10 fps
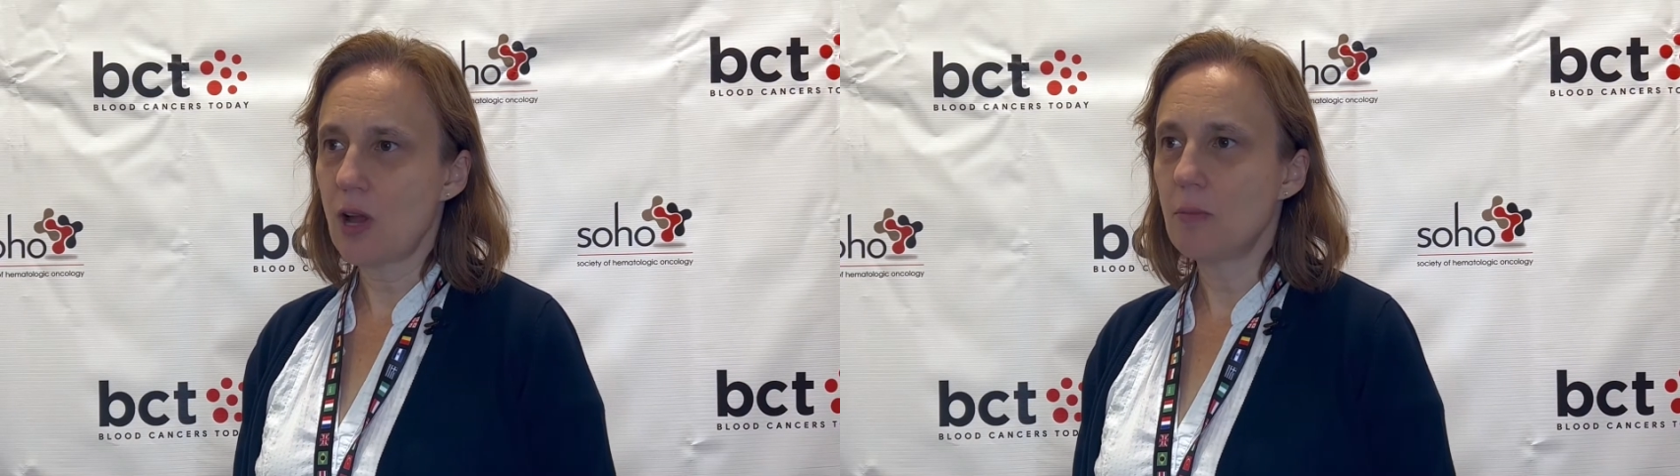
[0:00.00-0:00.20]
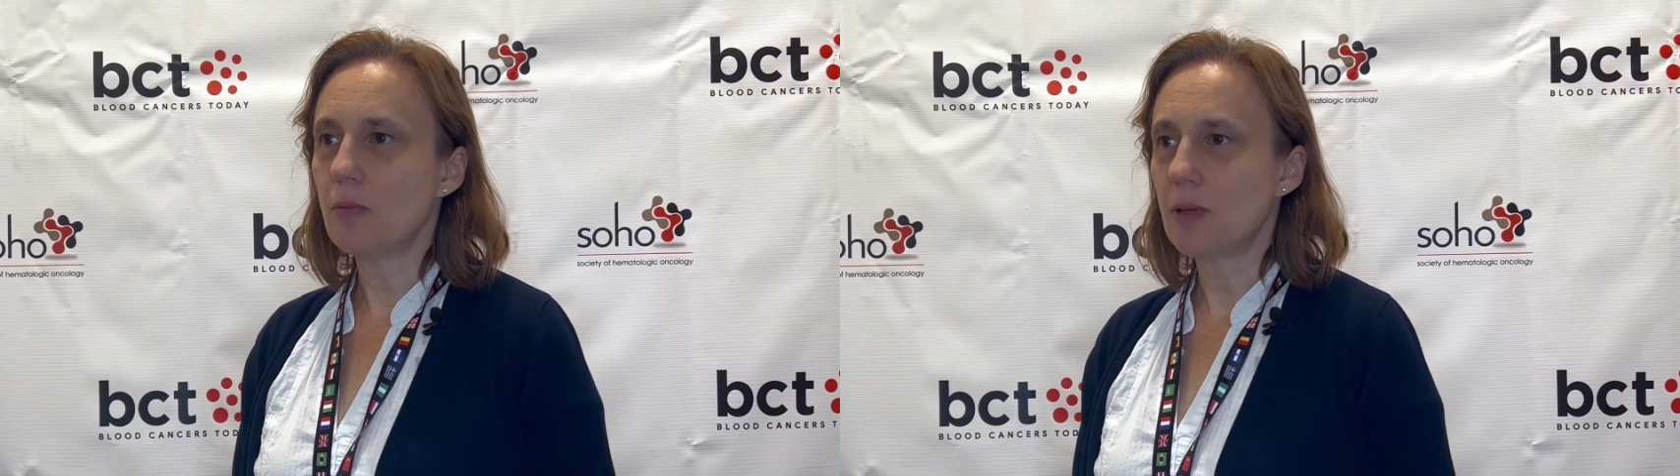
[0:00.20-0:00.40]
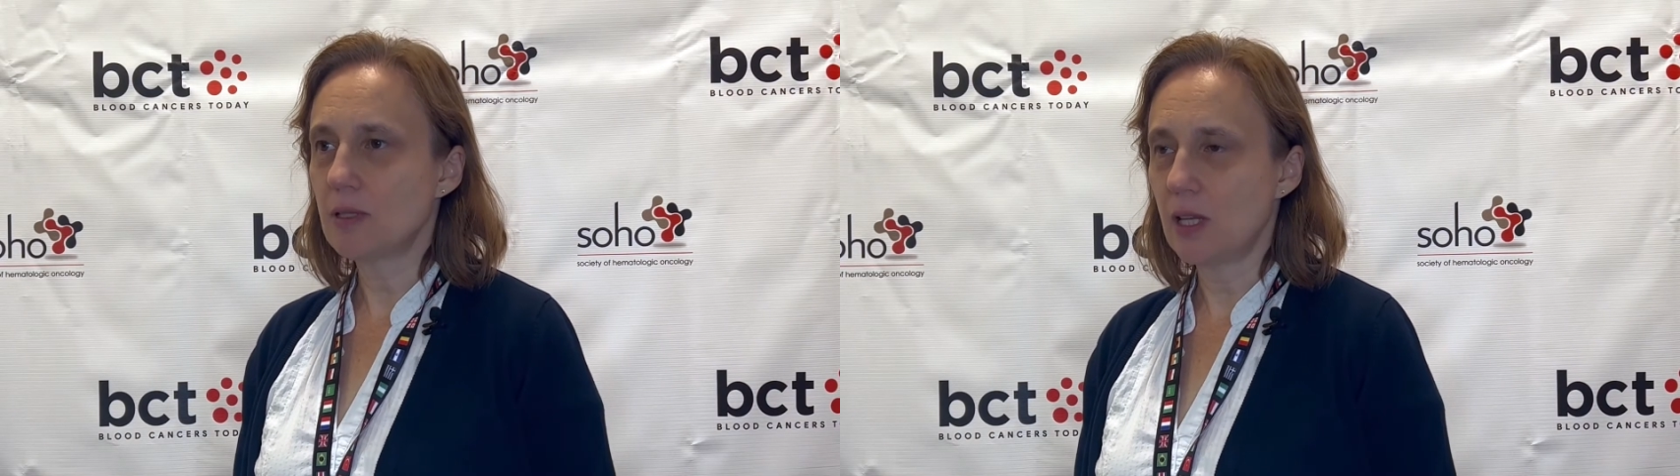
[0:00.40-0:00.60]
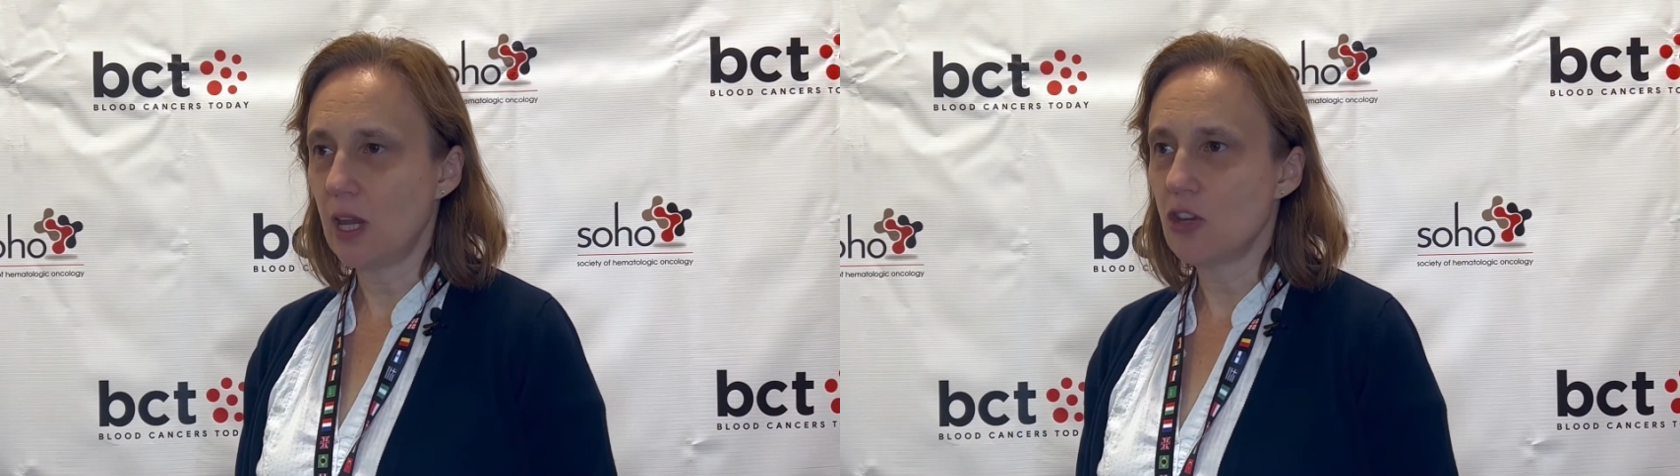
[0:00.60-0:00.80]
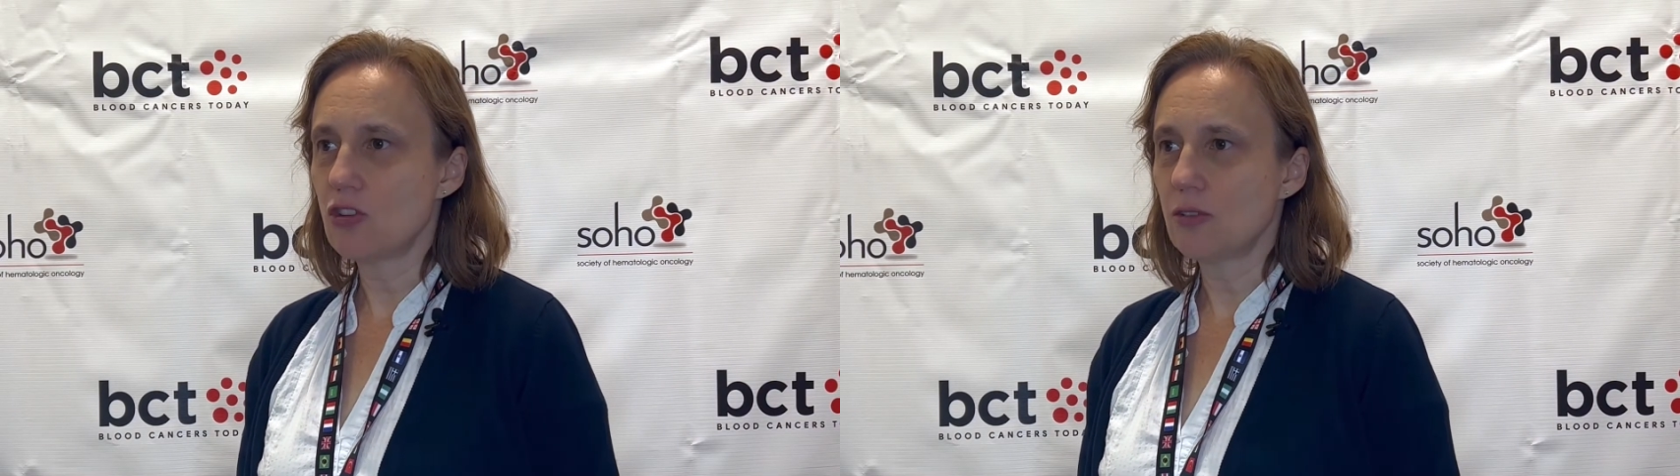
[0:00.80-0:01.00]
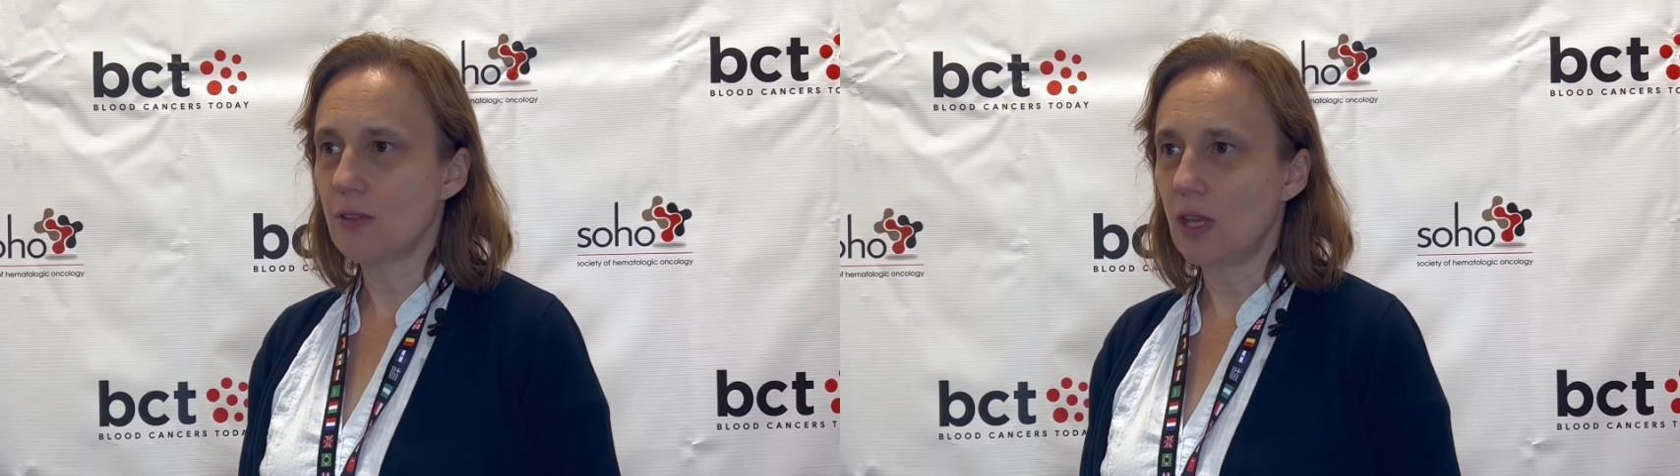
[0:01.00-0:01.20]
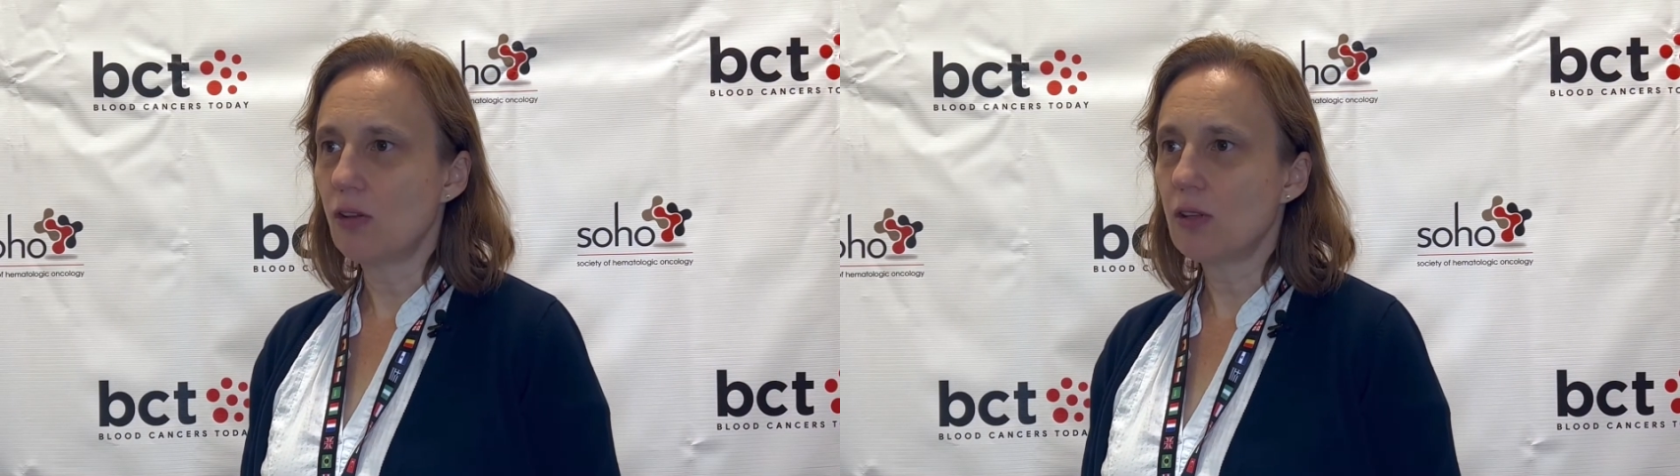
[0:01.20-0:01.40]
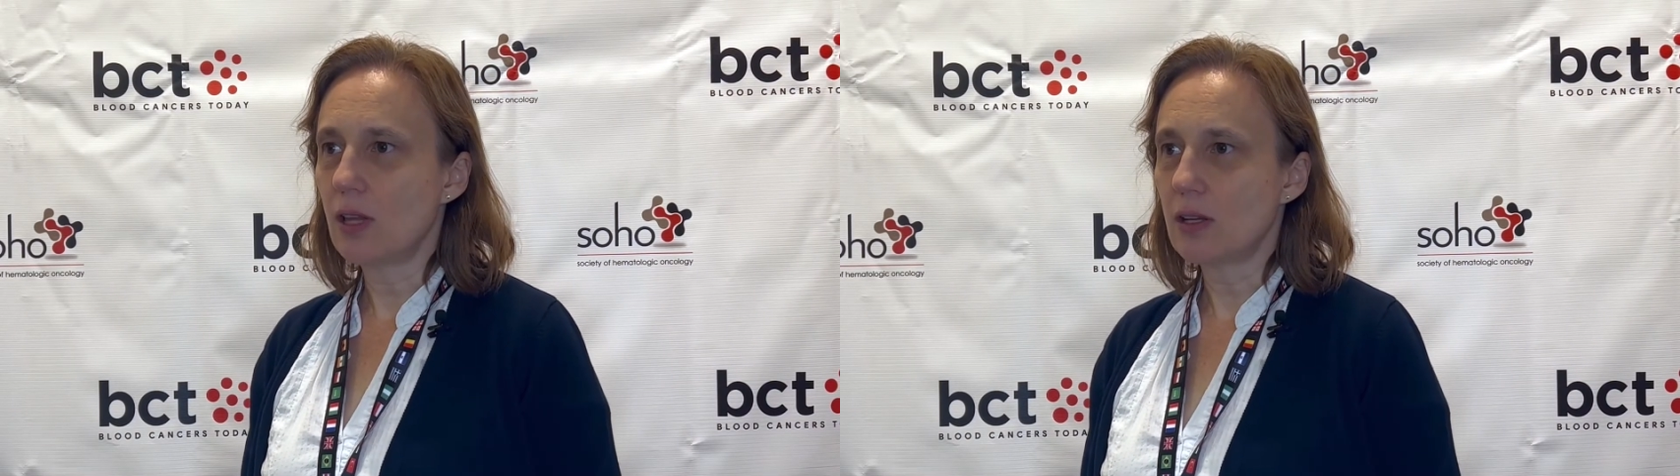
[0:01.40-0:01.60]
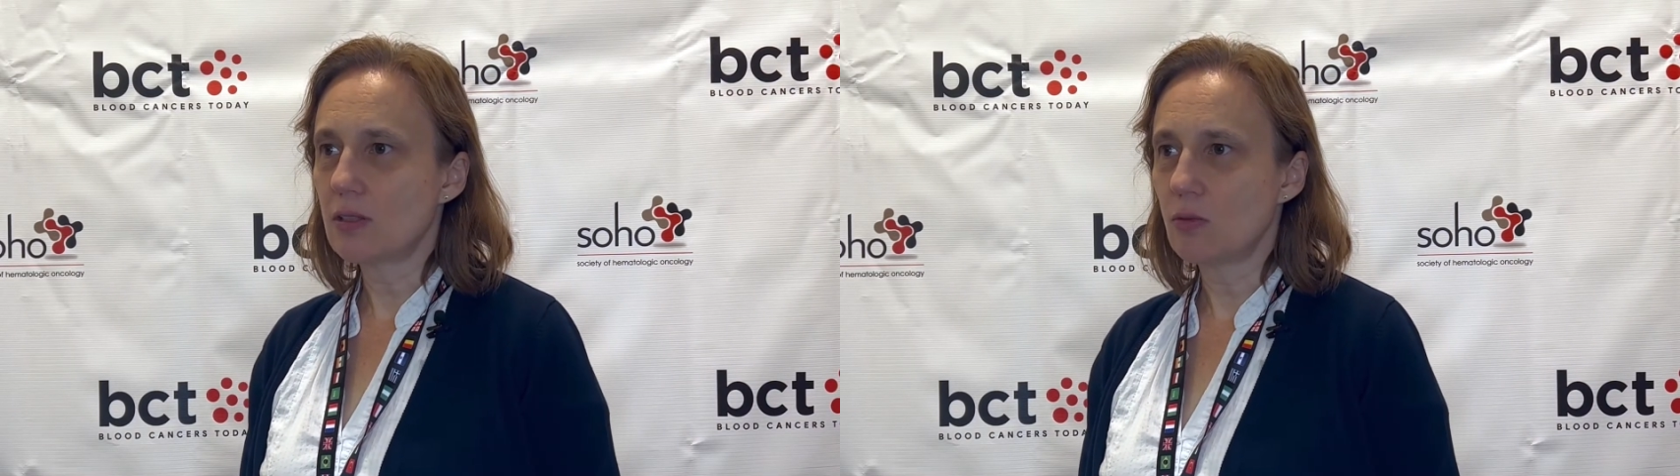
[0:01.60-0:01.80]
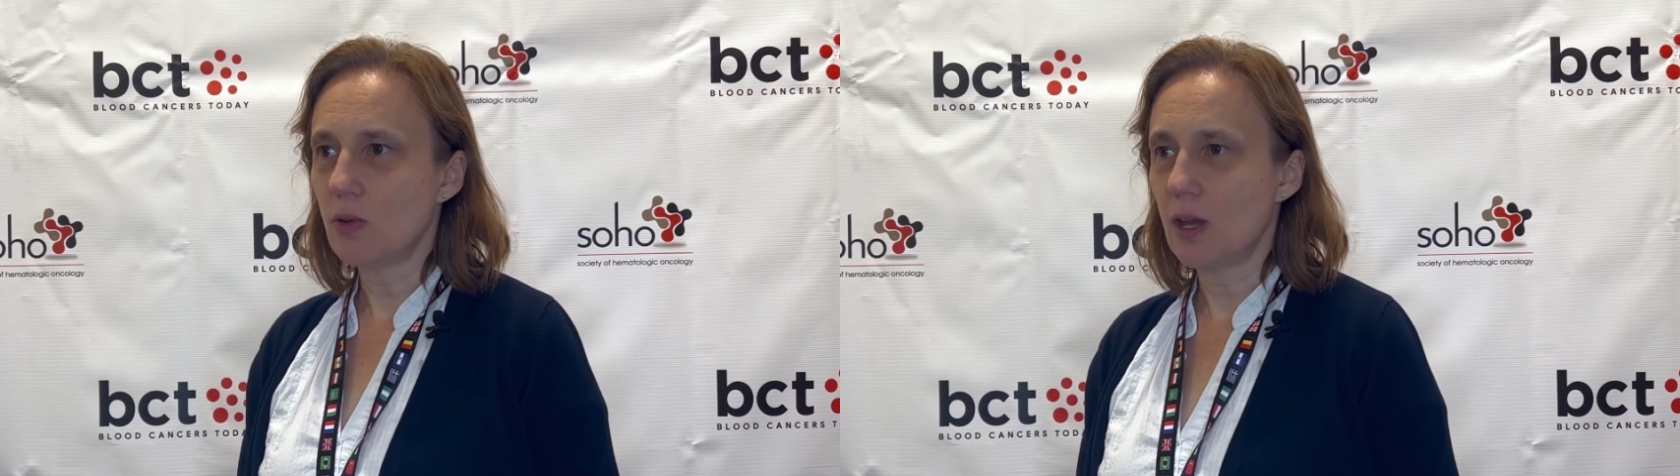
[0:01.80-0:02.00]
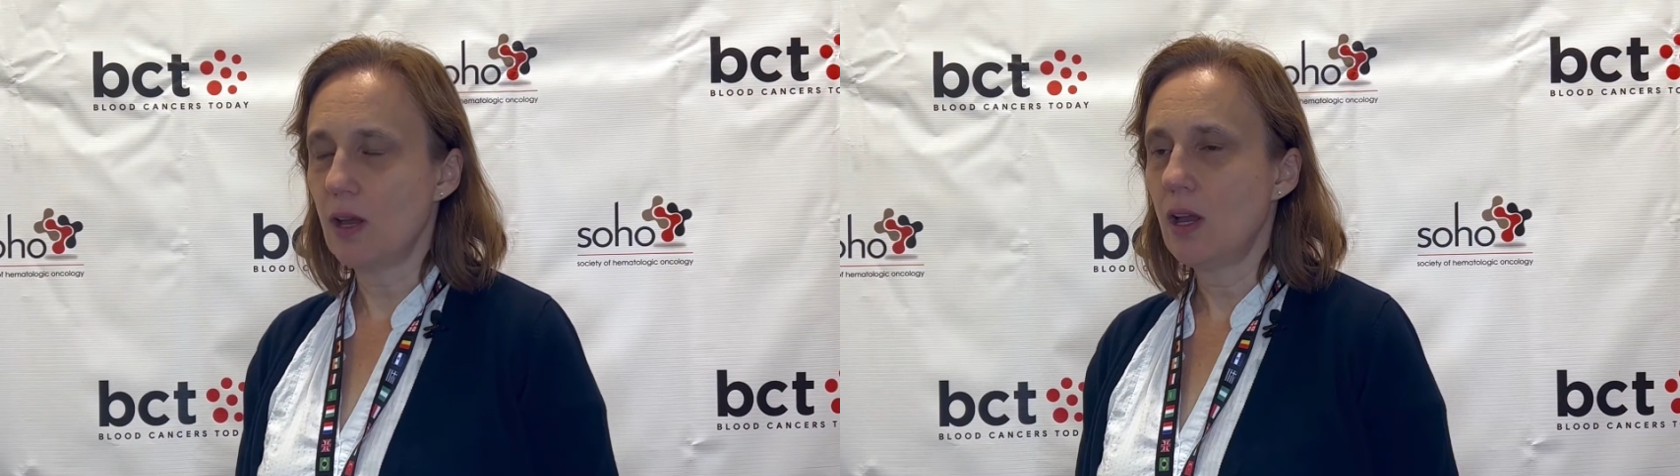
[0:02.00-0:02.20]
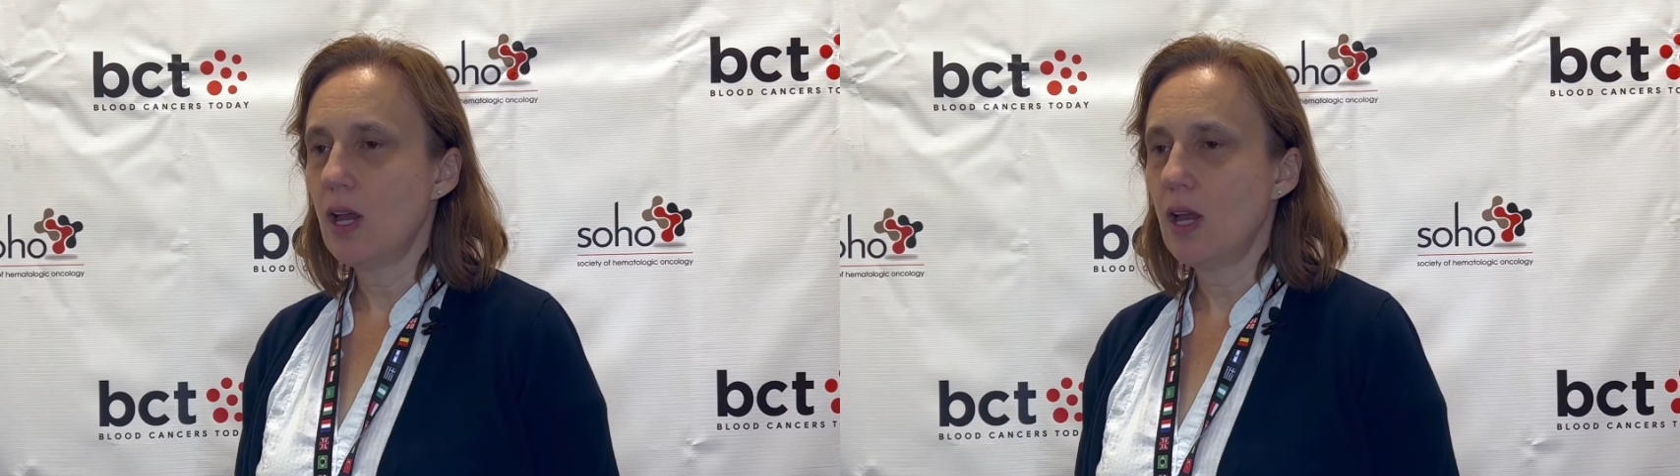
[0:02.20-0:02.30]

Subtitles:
hypomethylating agent Venetoclax, where